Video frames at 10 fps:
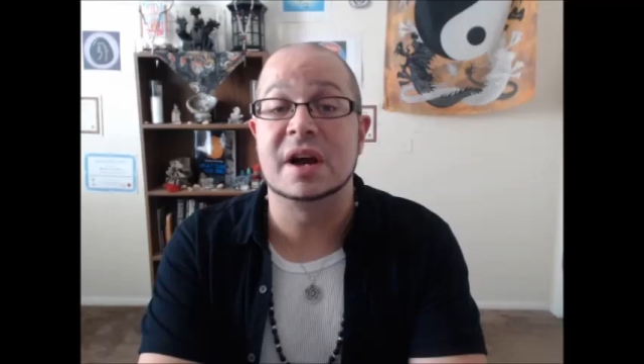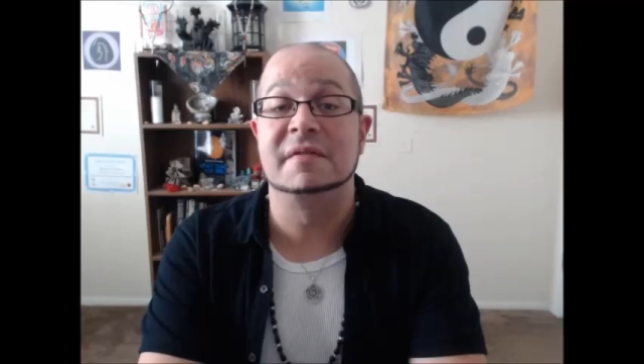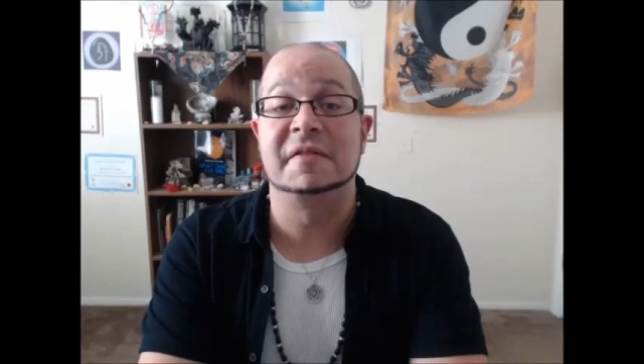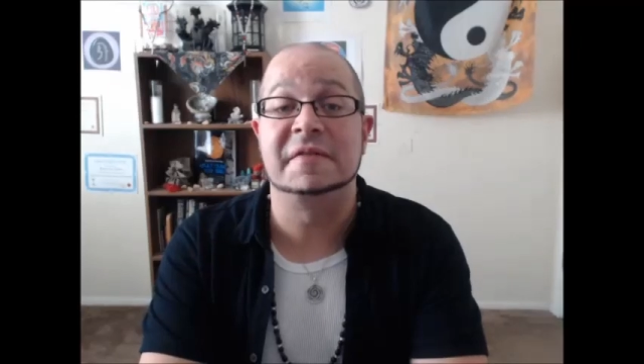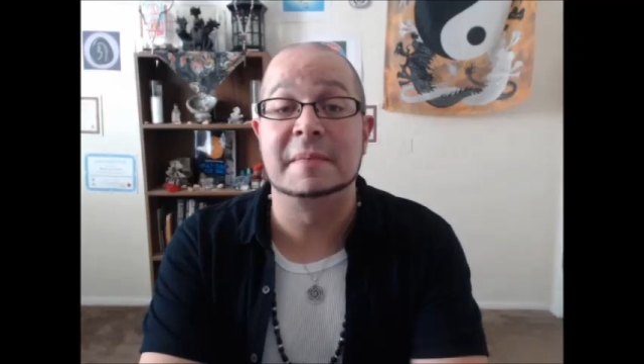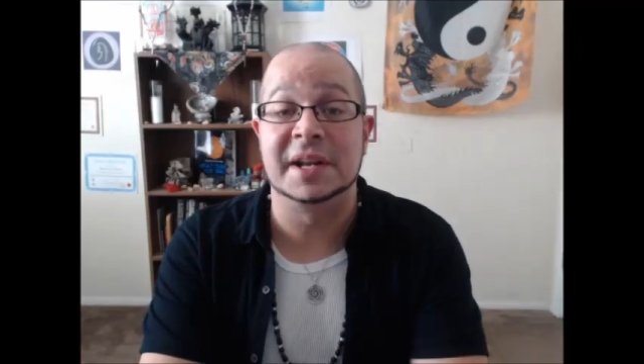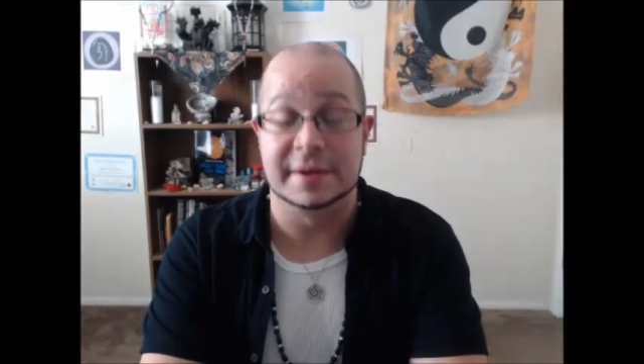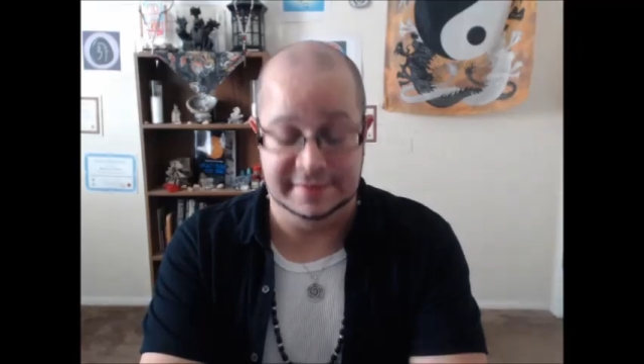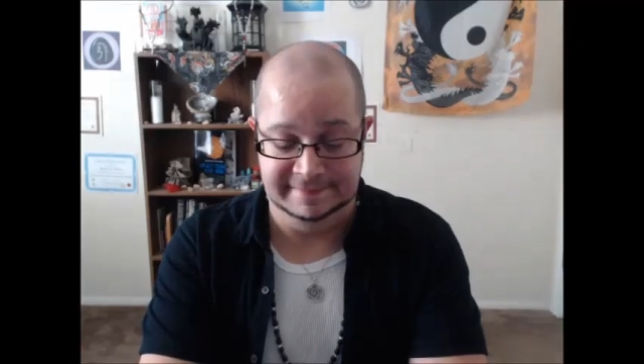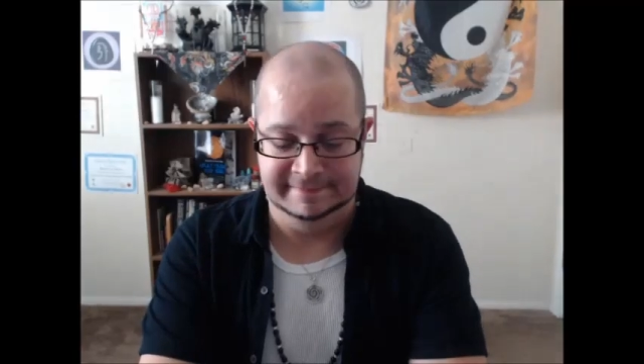to be
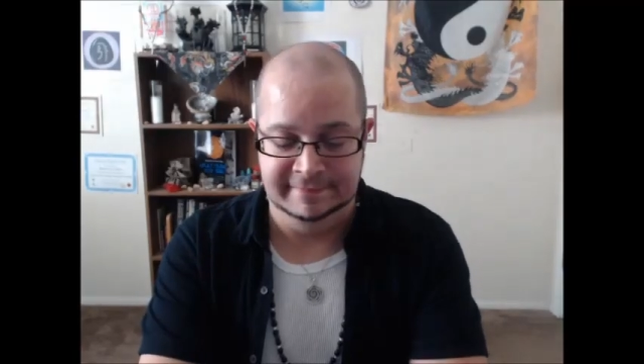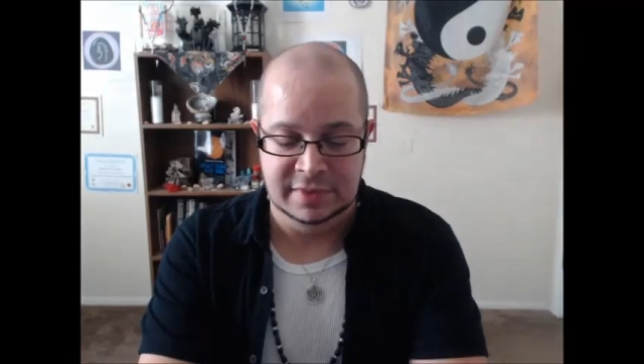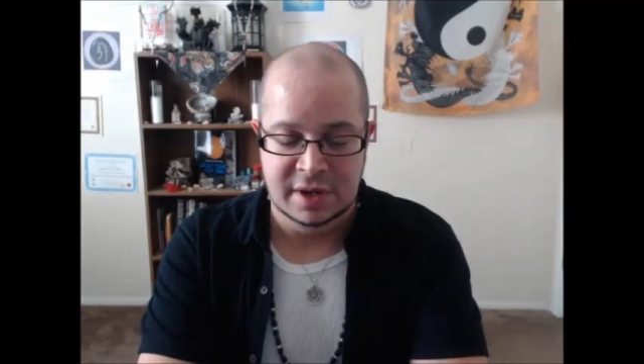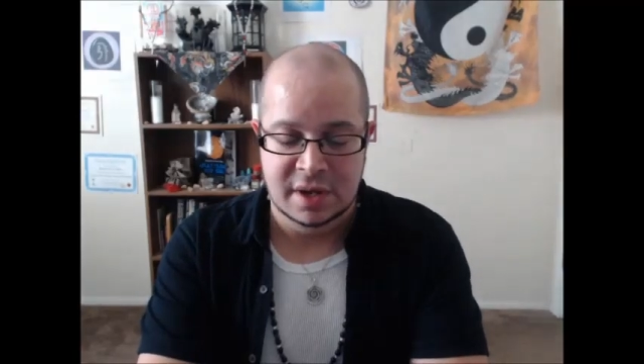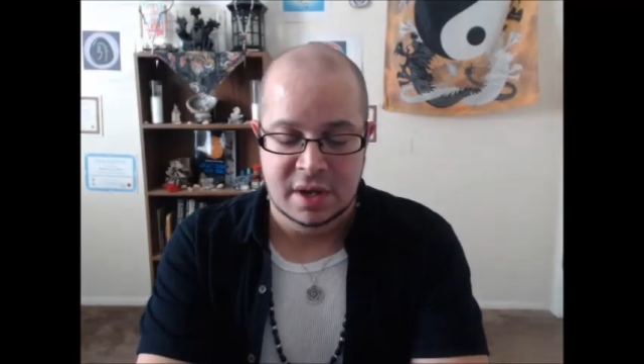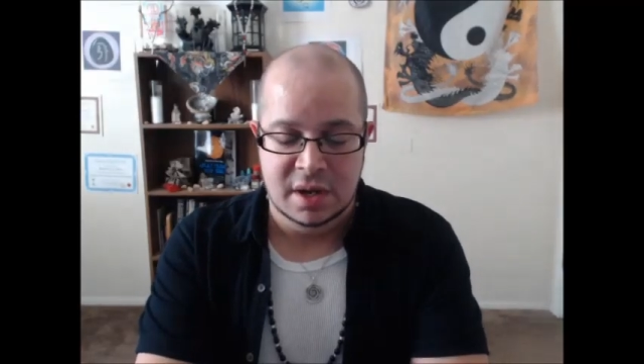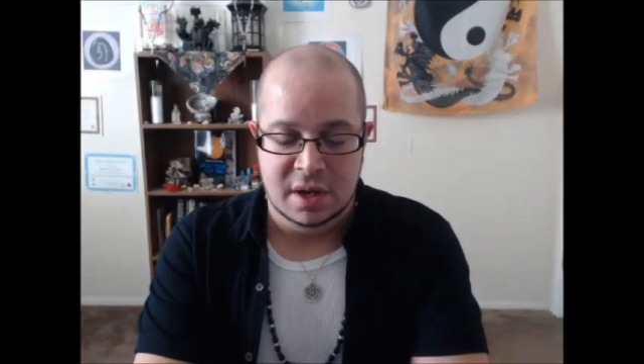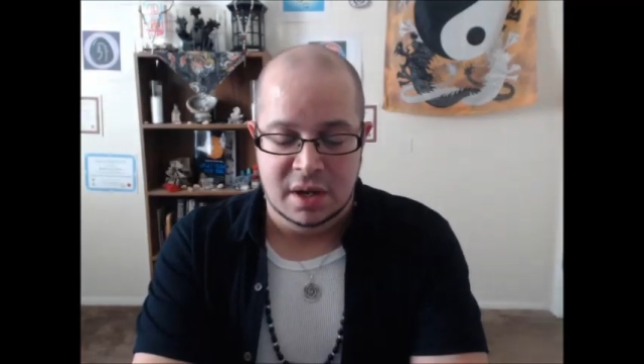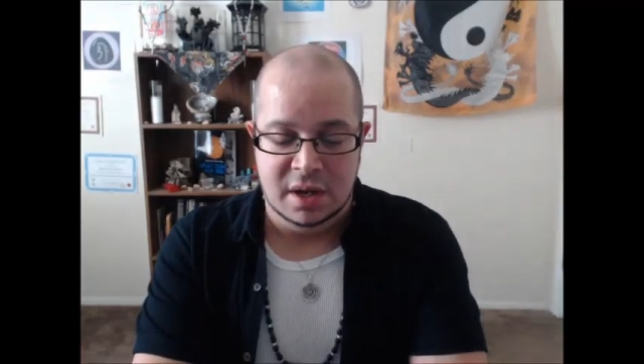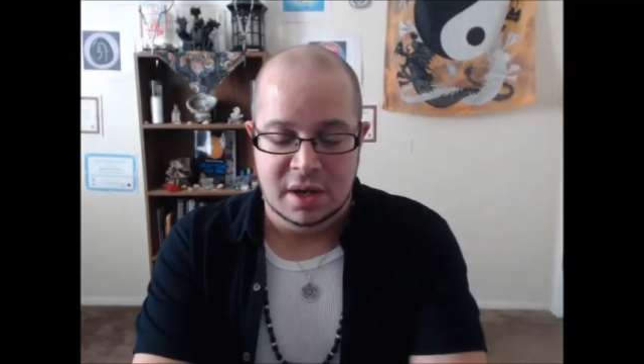happening right away.
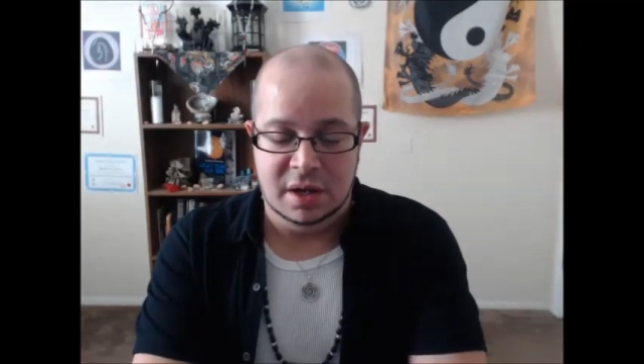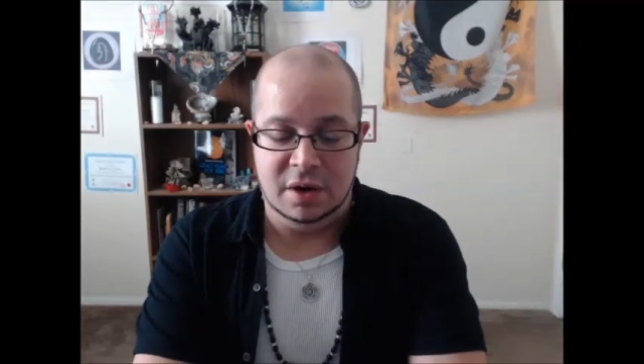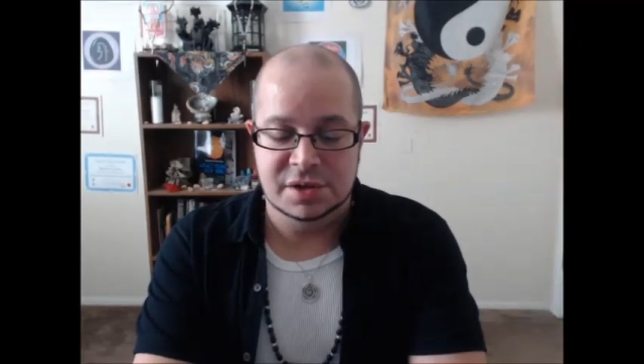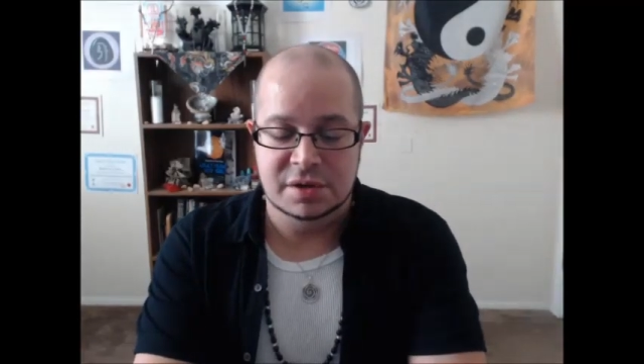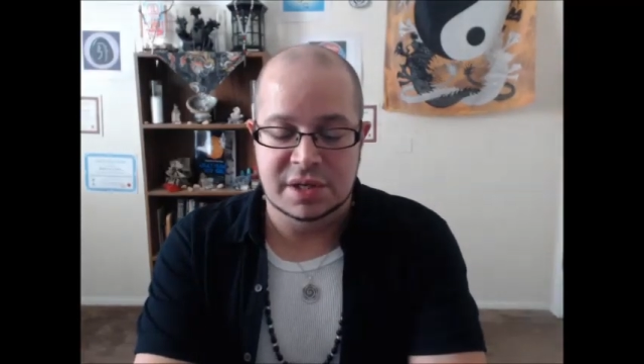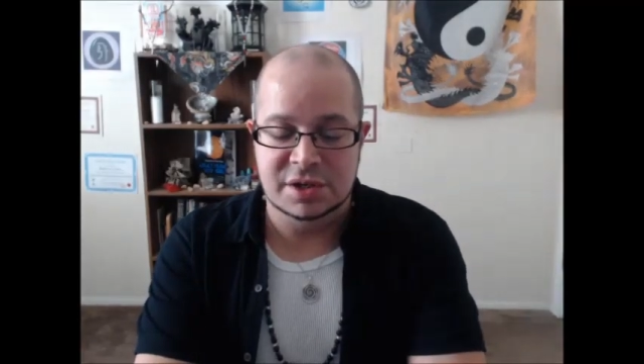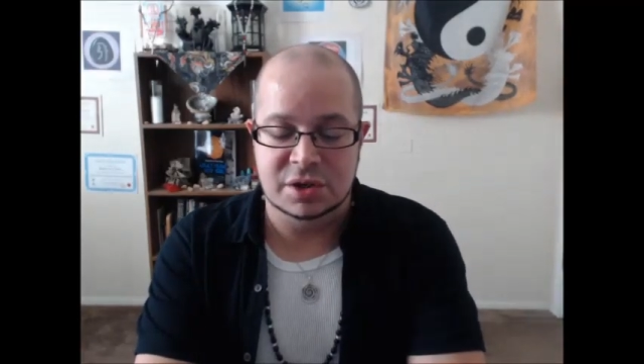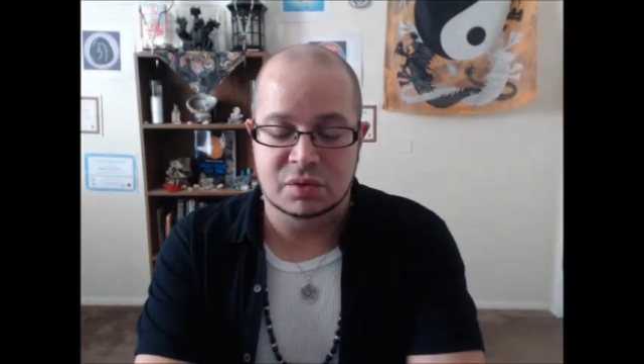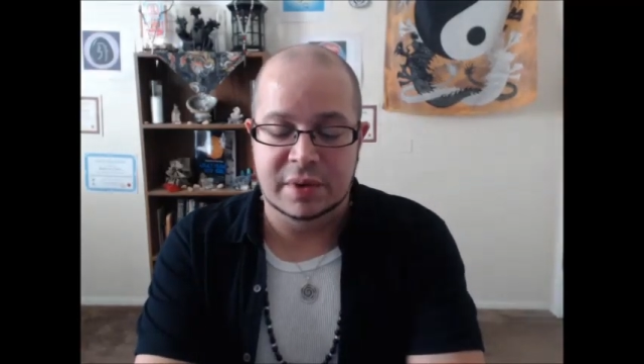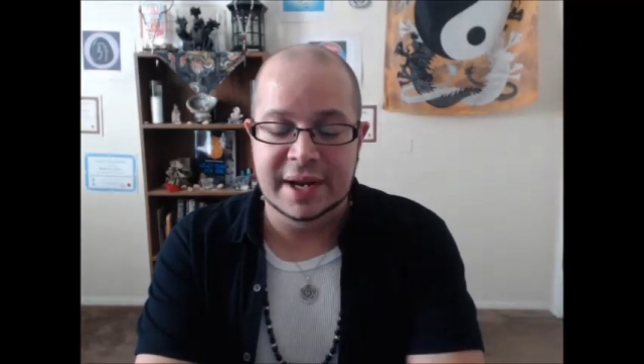
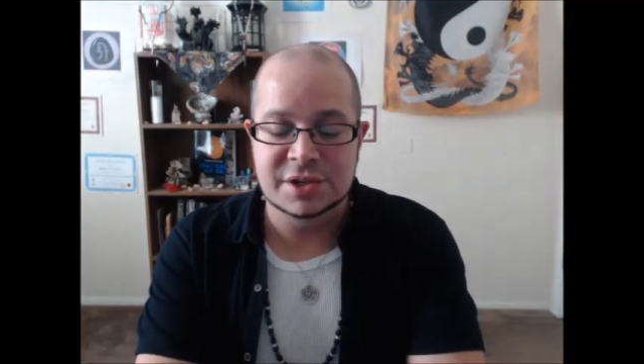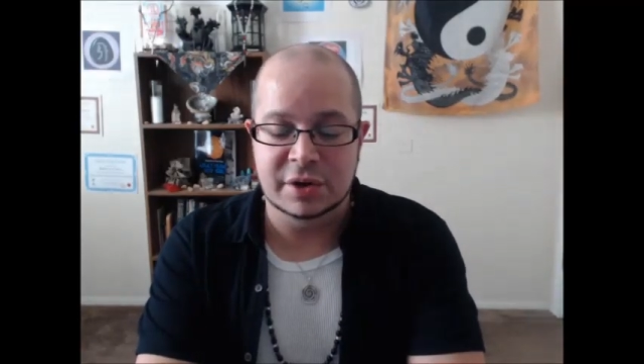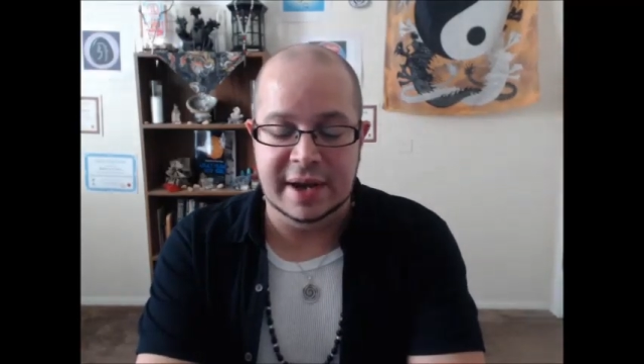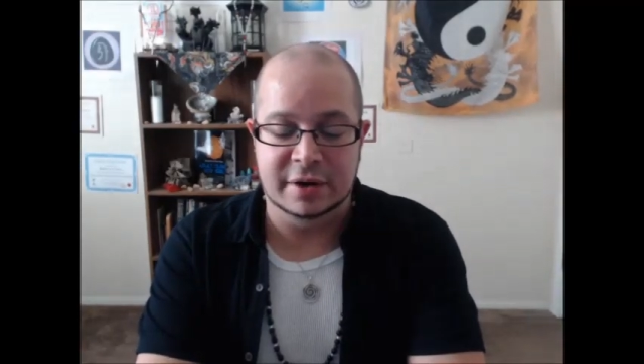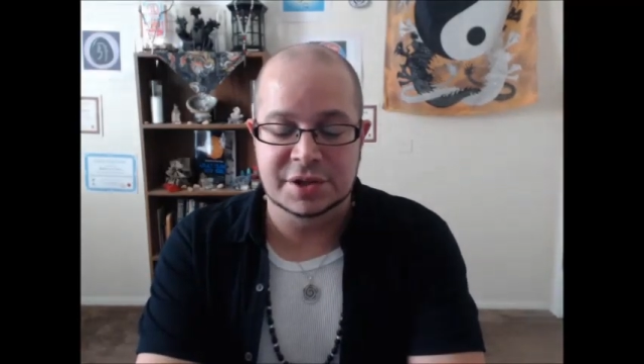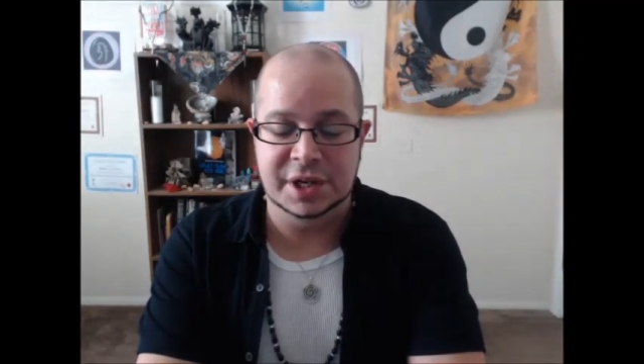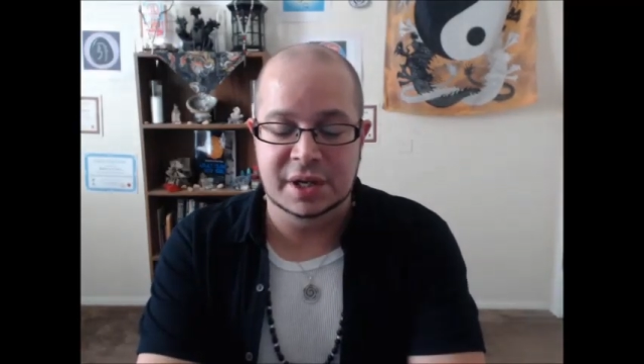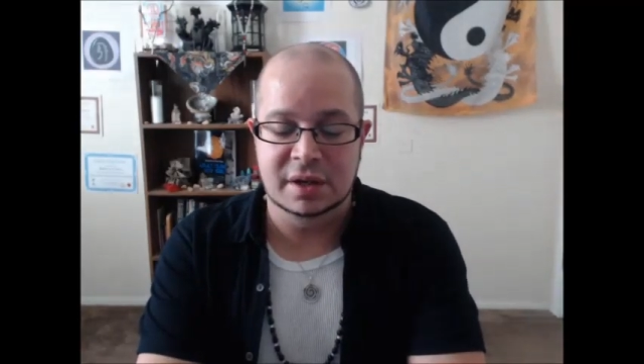Also,